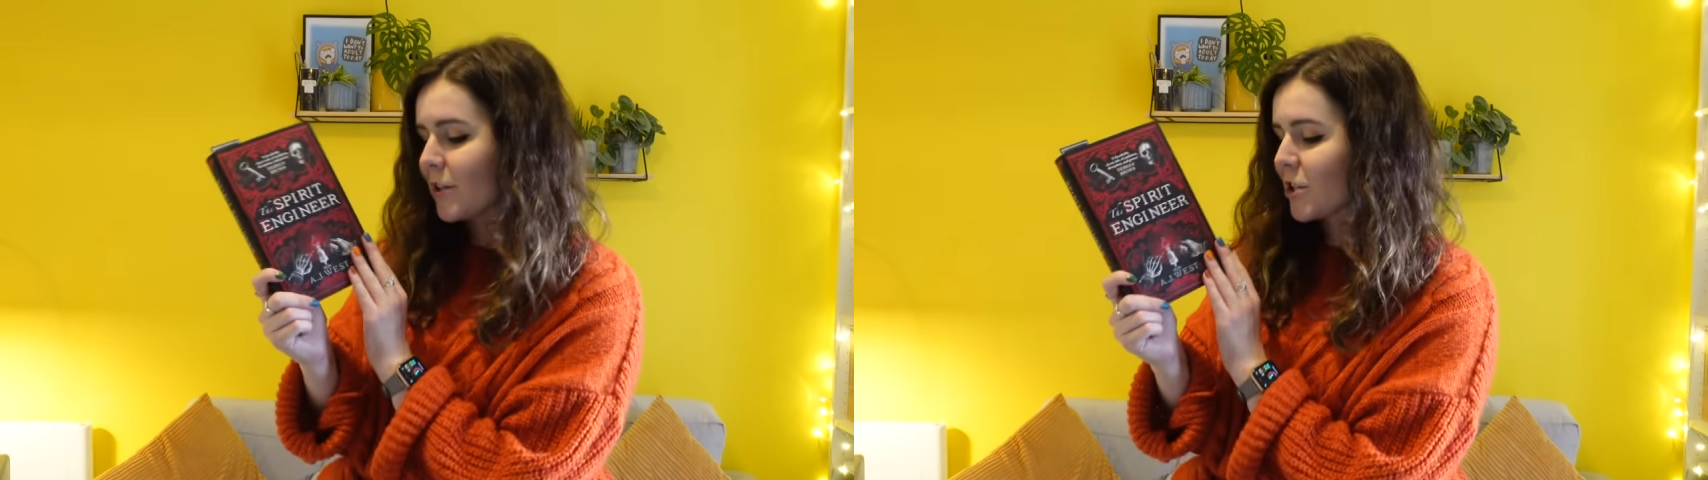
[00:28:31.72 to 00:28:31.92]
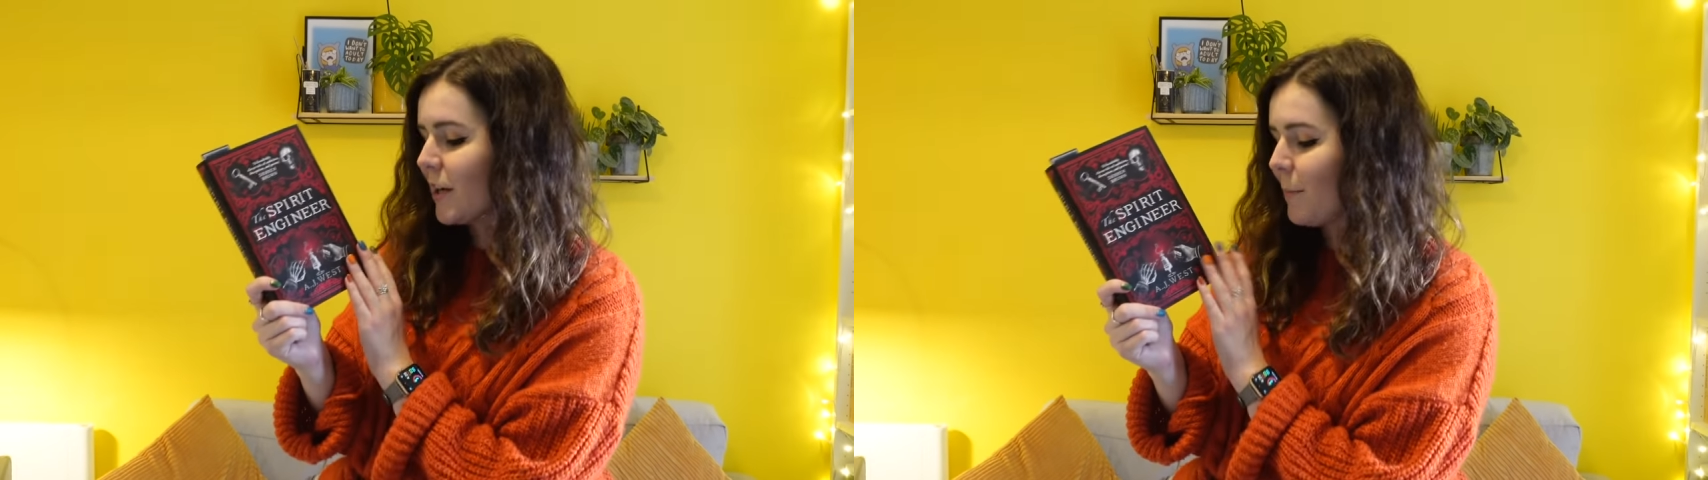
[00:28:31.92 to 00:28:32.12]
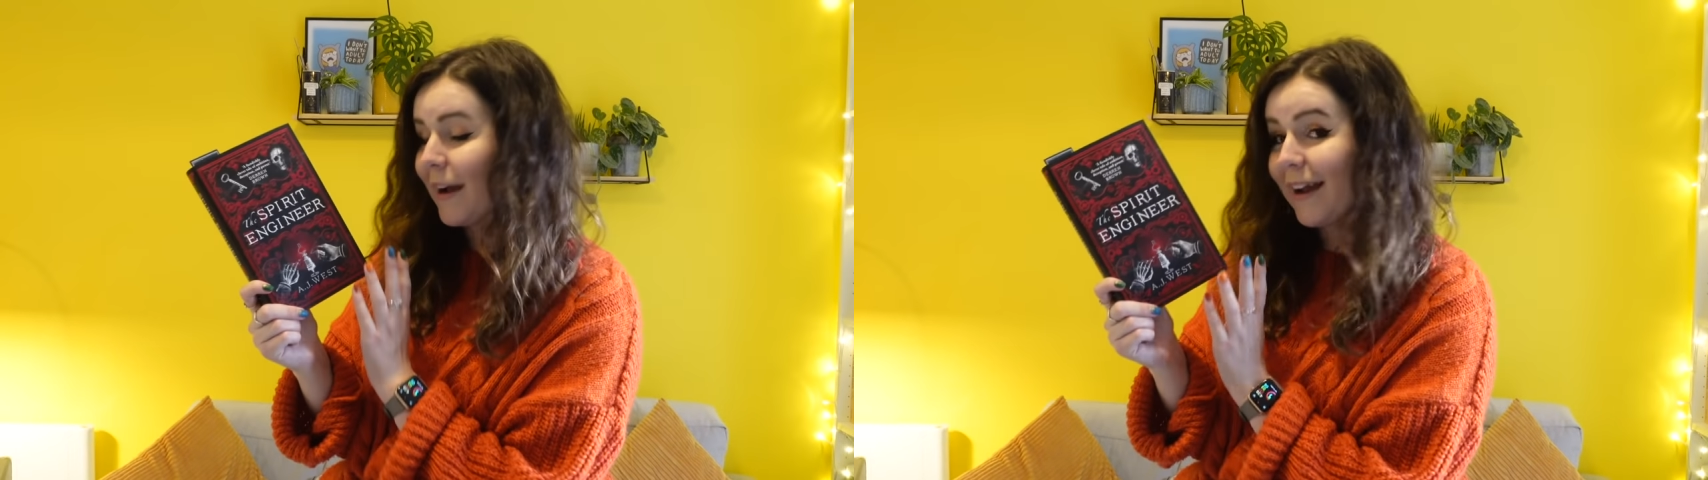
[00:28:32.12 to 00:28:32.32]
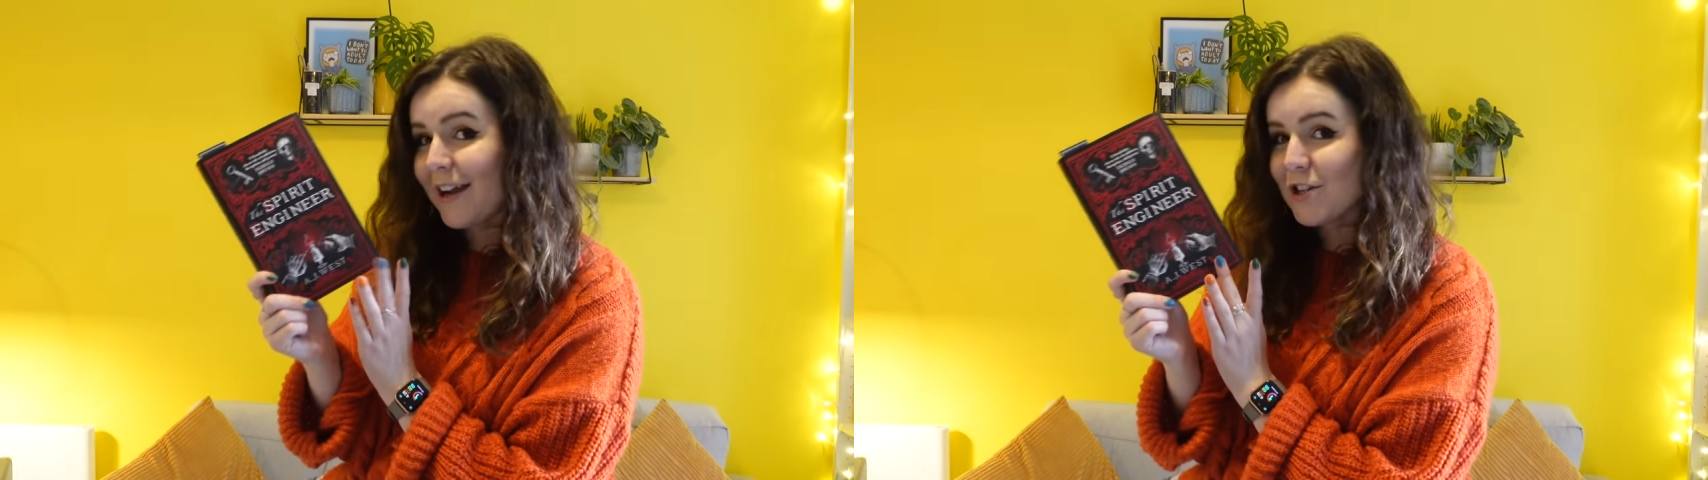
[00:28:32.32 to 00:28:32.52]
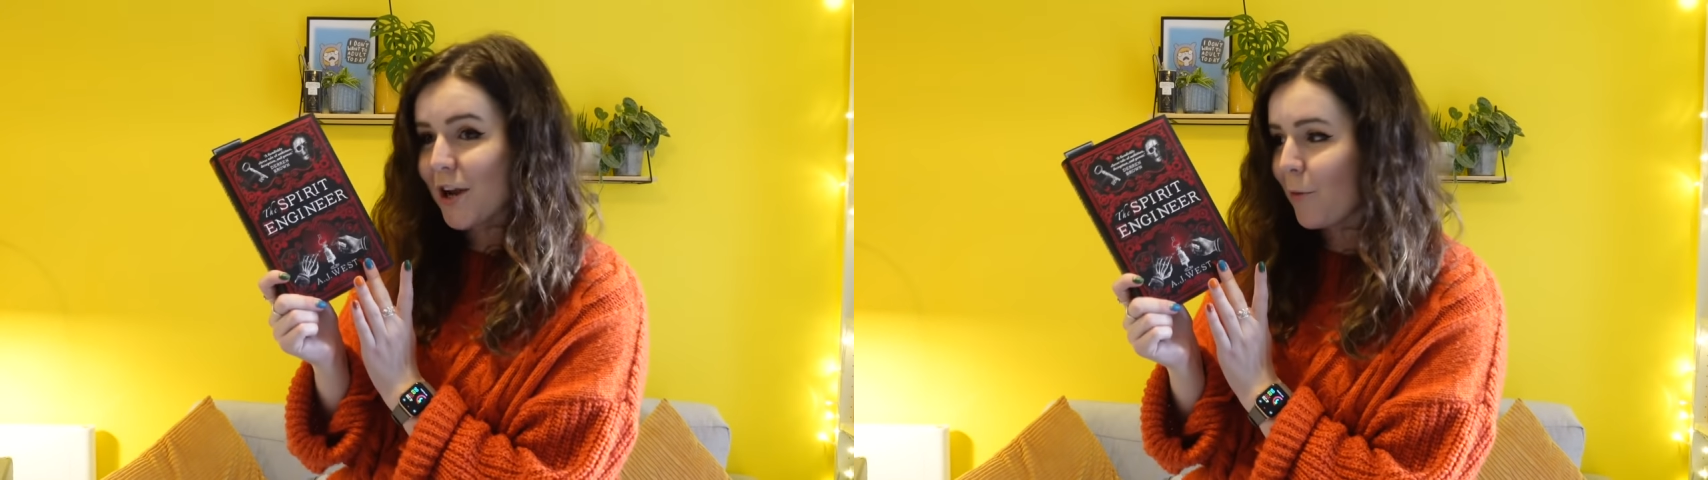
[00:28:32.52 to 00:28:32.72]
Engineer by
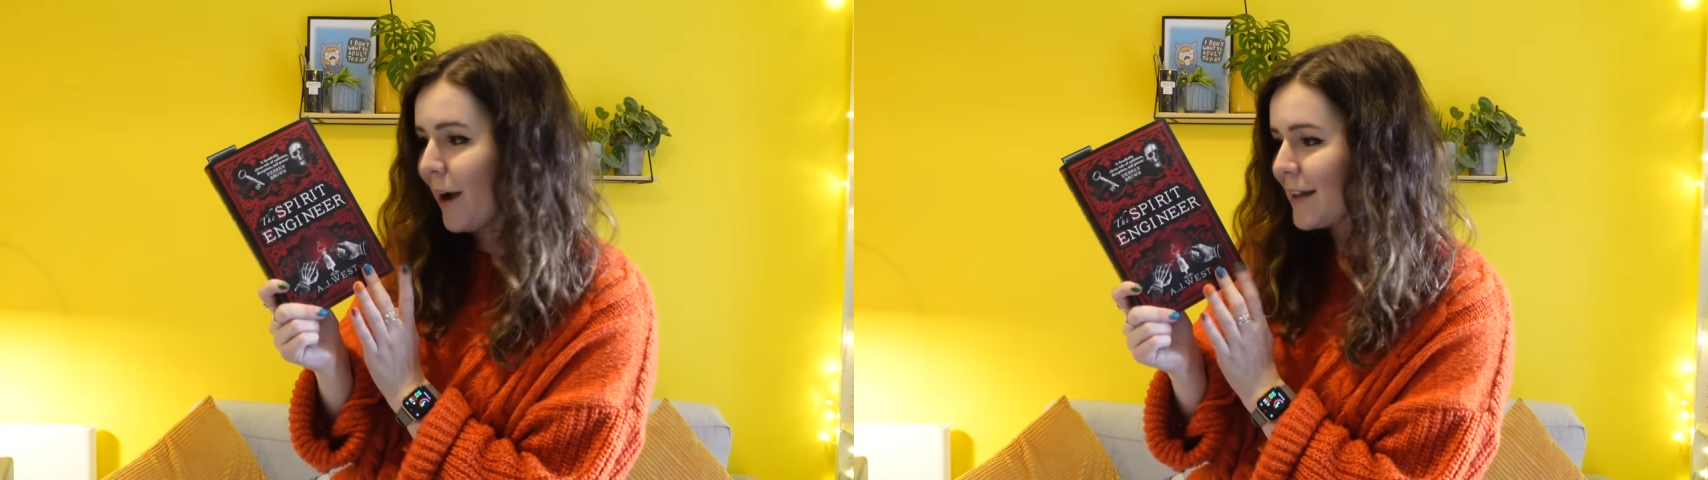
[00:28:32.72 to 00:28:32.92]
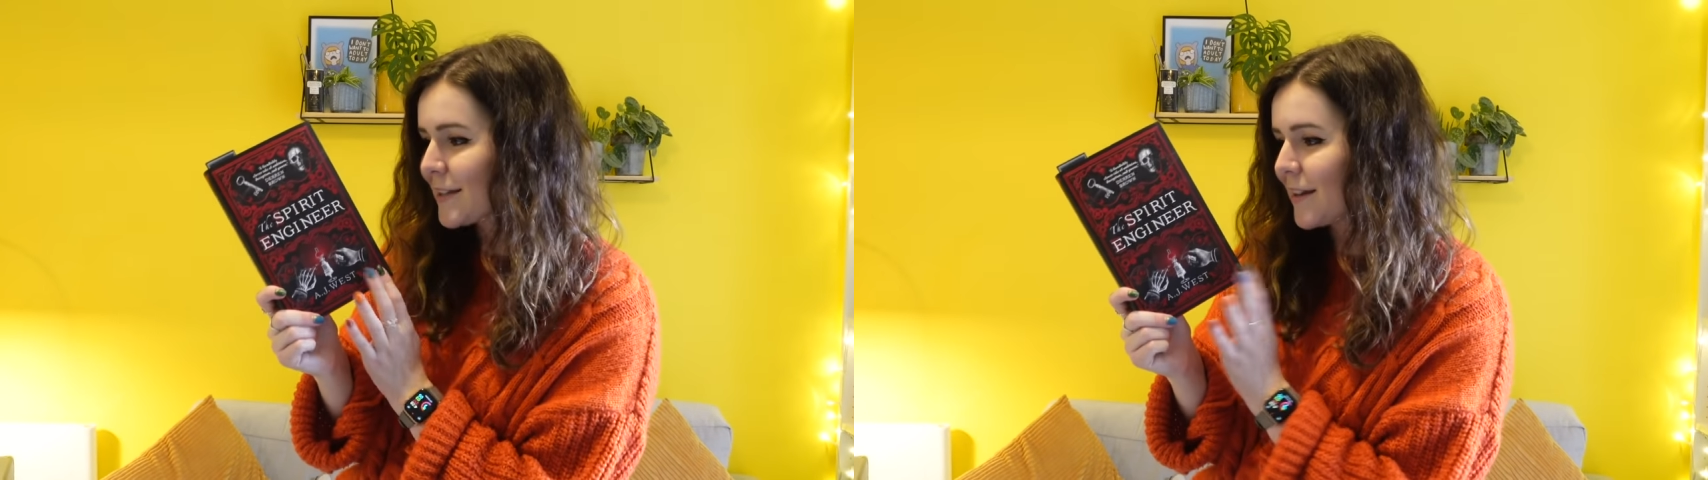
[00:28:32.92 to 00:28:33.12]
AJ West,